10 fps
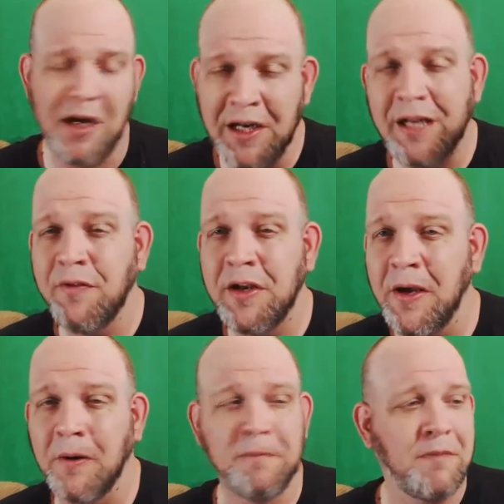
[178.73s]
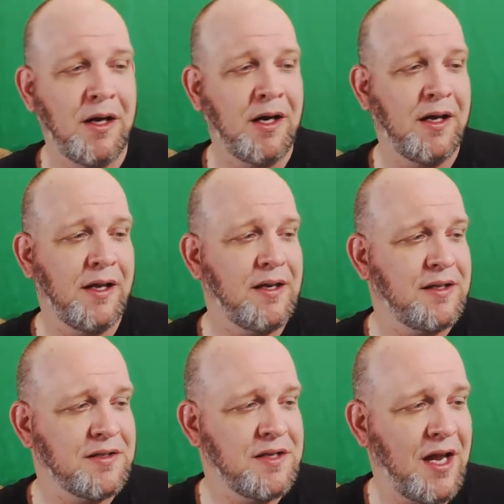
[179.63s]
I'm going to give it a go.
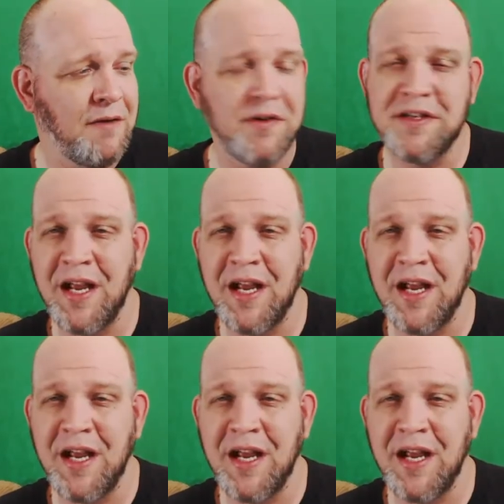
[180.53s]
It doesn't have